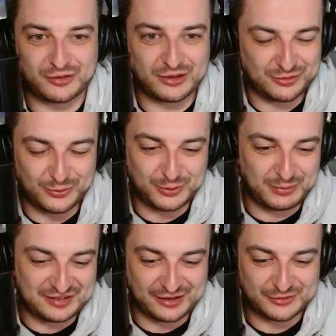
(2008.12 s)
it's all the way
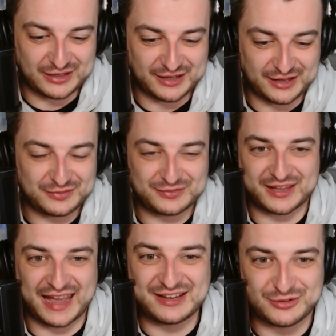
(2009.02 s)
down to like the
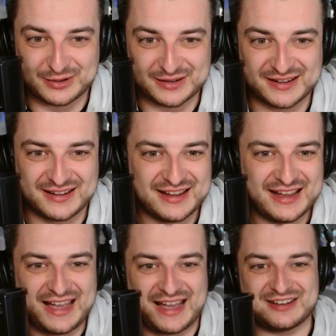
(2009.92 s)
catering
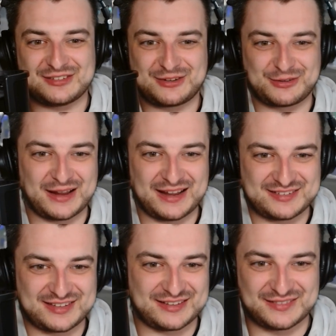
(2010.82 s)
and
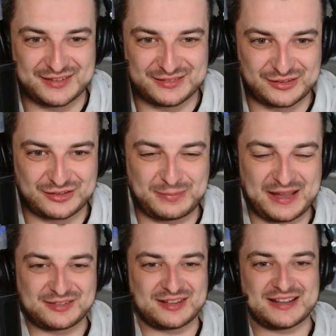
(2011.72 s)
creating the
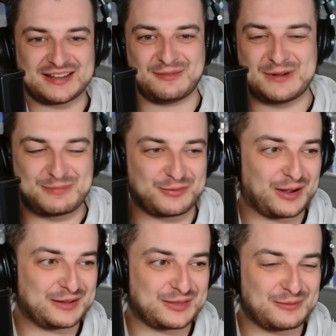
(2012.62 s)
space. Like, can we
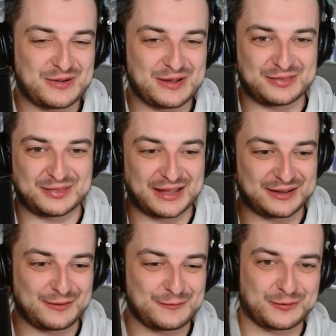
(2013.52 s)
provide them with
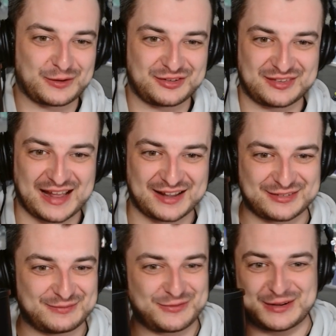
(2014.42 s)
like free snacks
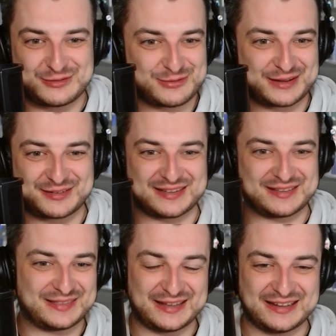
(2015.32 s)
and free drinks
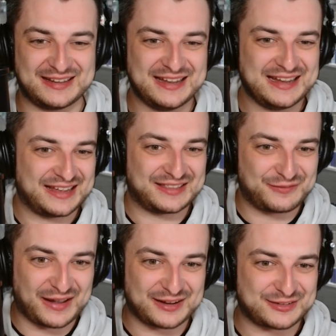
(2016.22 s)
in the
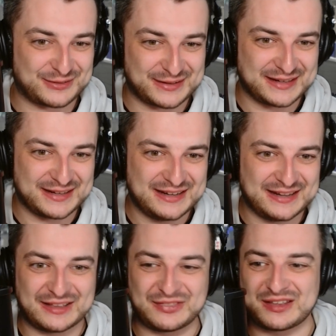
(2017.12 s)
factory
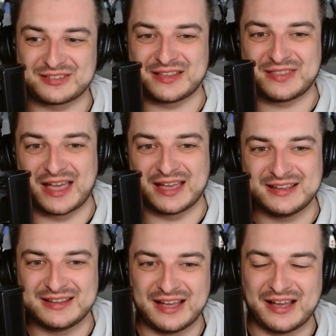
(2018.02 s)
and things like that?
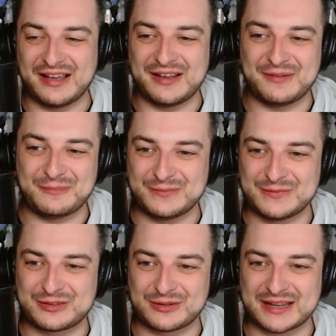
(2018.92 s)

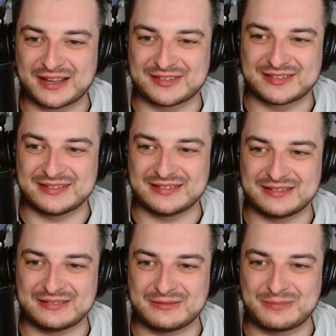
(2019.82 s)
So I guess
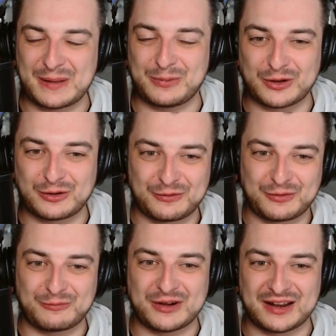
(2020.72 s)
people don't
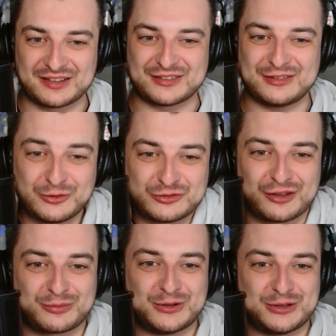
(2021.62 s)
often realize it's not
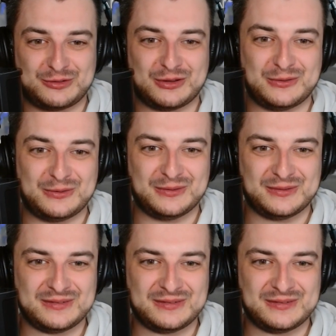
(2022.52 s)
just what you do